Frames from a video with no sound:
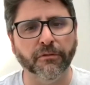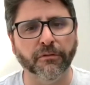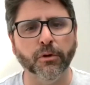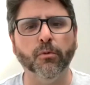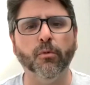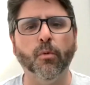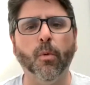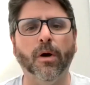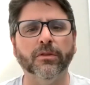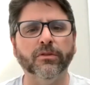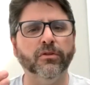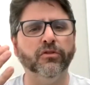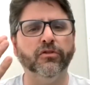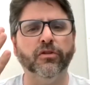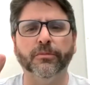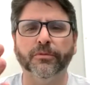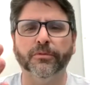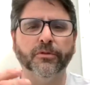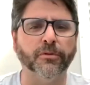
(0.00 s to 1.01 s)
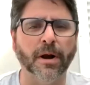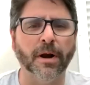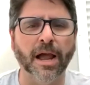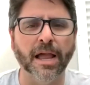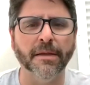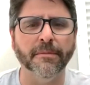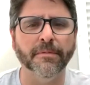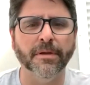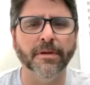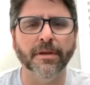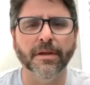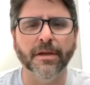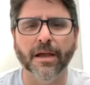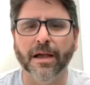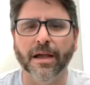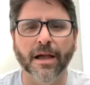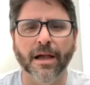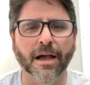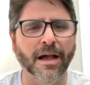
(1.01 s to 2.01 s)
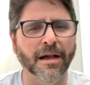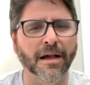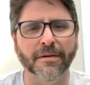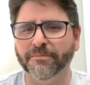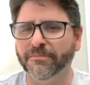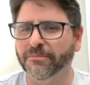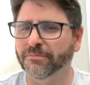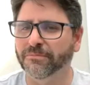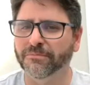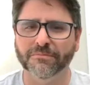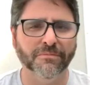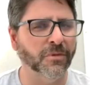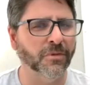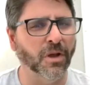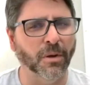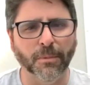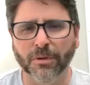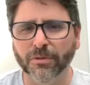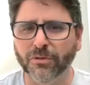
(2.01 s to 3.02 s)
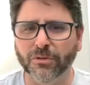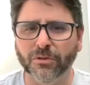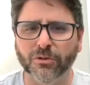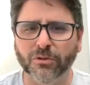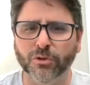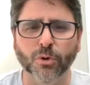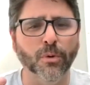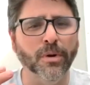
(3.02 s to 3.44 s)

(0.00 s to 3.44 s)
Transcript: if you want to subscribe, come on,